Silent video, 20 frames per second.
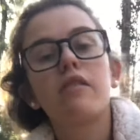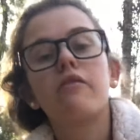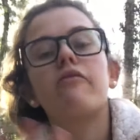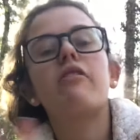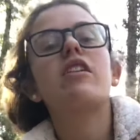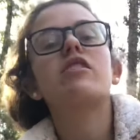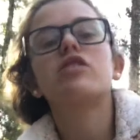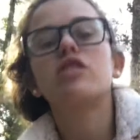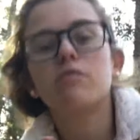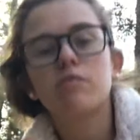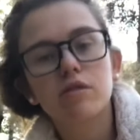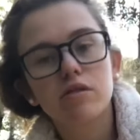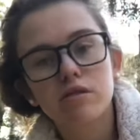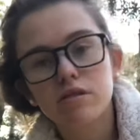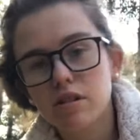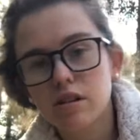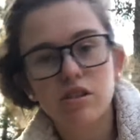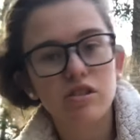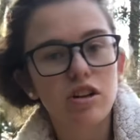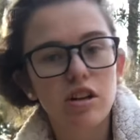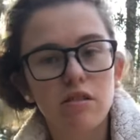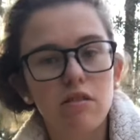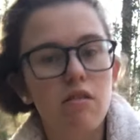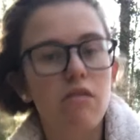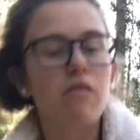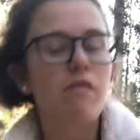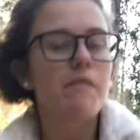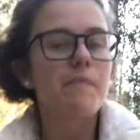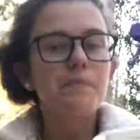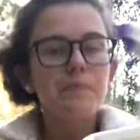vegetables in
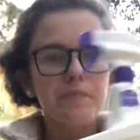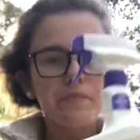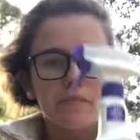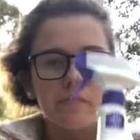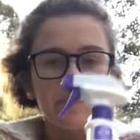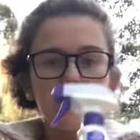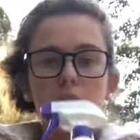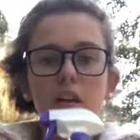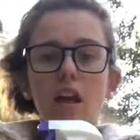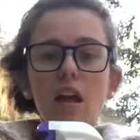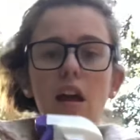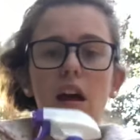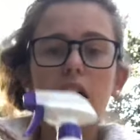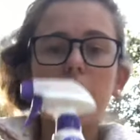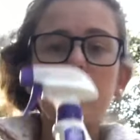general, I